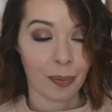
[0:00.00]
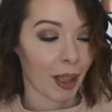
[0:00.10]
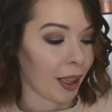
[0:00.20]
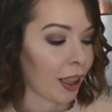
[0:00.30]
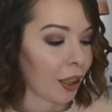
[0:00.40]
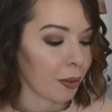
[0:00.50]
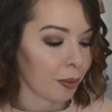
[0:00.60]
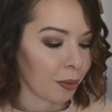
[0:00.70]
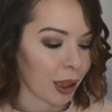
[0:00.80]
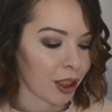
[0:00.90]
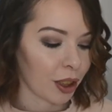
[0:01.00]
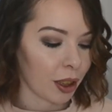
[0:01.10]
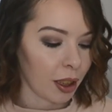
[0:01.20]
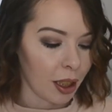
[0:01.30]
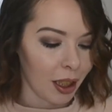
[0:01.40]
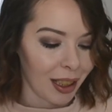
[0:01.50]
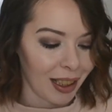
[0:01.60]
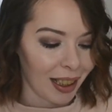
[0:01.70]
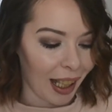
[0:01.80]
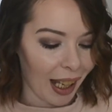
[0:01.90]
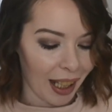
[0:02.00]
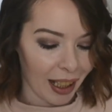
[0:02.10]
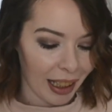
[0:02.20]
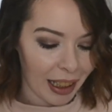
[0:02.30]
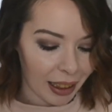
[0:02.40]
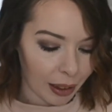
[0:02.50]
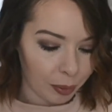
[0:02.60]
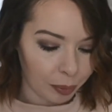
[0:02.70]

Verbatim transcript: There you go, which I like.